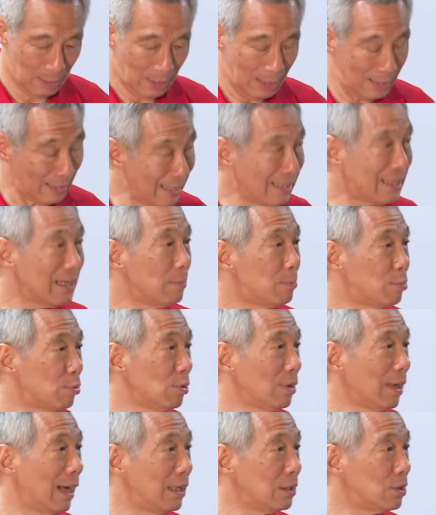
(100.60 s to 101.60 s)
Later,
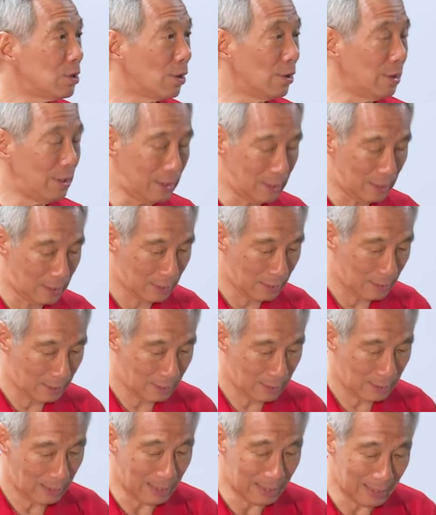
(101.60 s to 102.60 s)
Brunei joined,
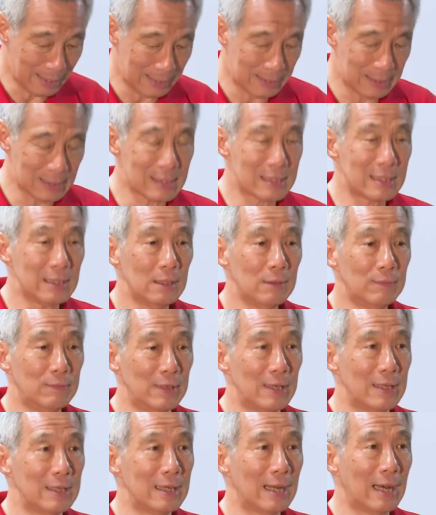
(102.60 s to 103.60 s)
and later still,
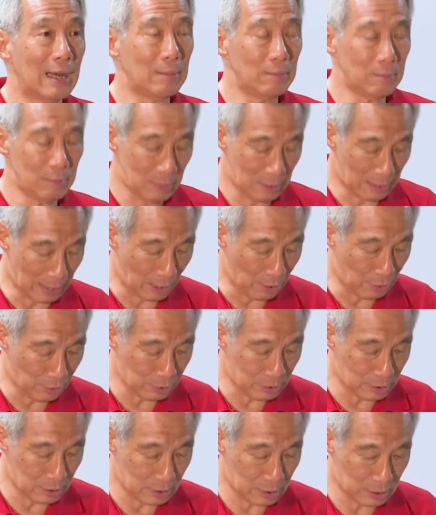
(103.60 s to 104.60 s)
Vietnam,
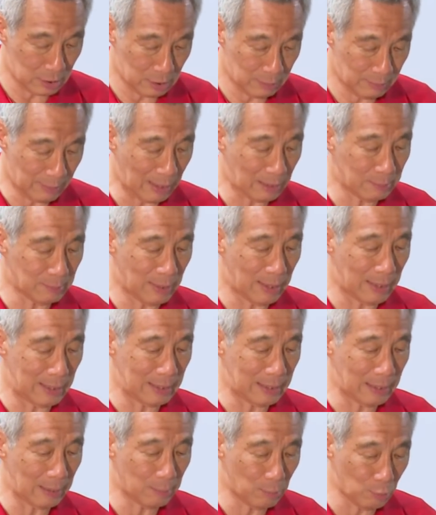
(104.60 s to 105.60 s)
Laos, Myanmar,
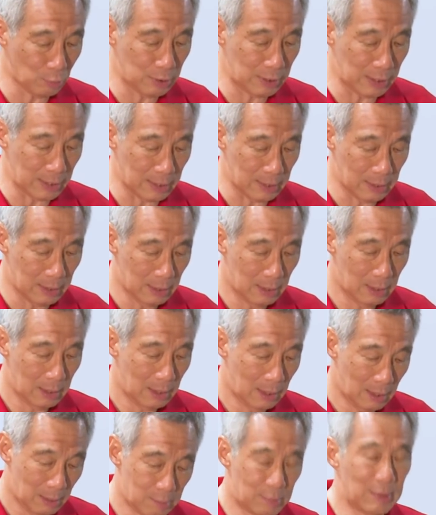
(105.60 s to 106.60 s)
and Cambodia,
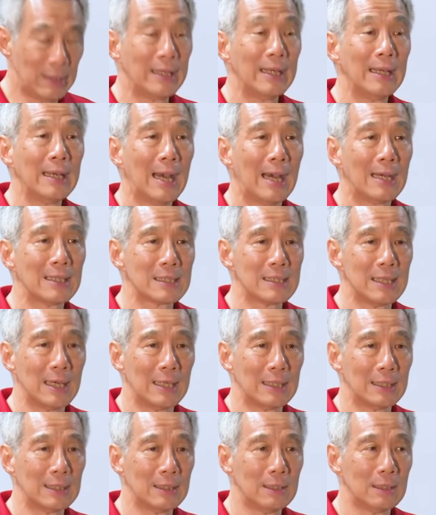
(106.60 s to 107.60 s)
bringing
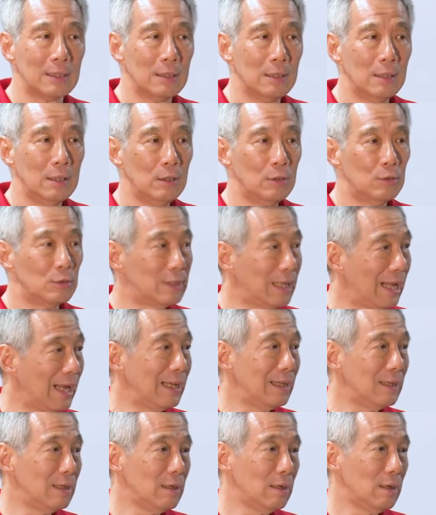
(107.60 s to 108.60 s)
ASEAN to
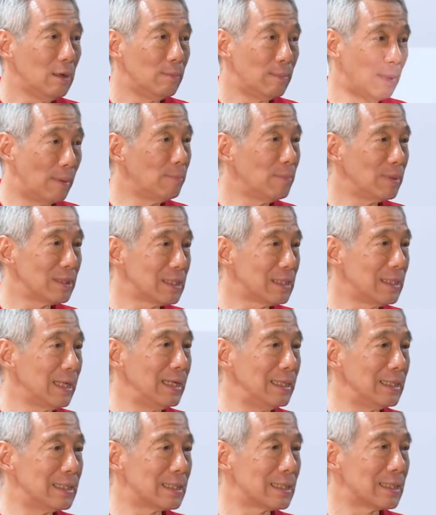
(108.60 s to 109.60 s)
10 member
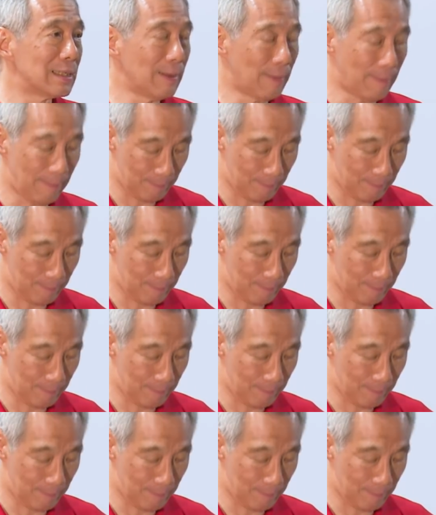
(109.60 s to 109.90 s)
states.